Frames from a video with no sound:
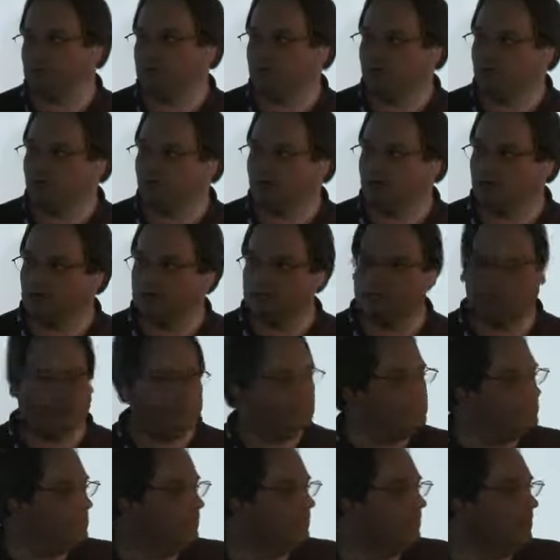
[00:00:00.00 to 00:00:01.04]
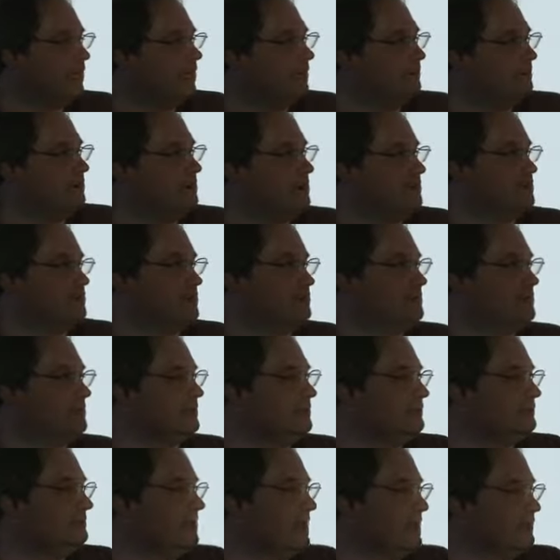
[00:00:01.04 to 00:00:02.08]
are users
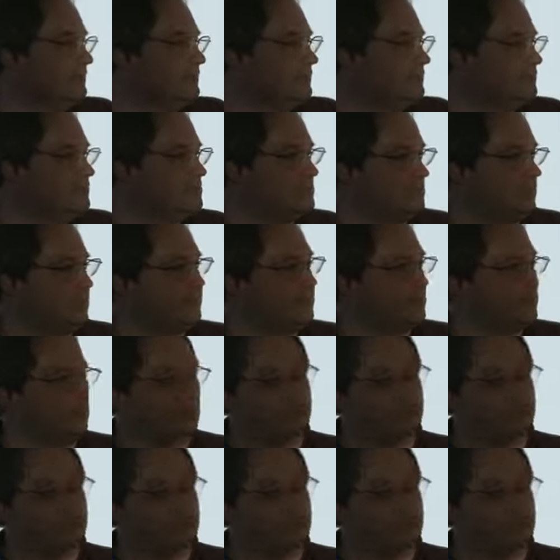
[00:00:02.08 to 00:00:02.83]
of Manifold CF or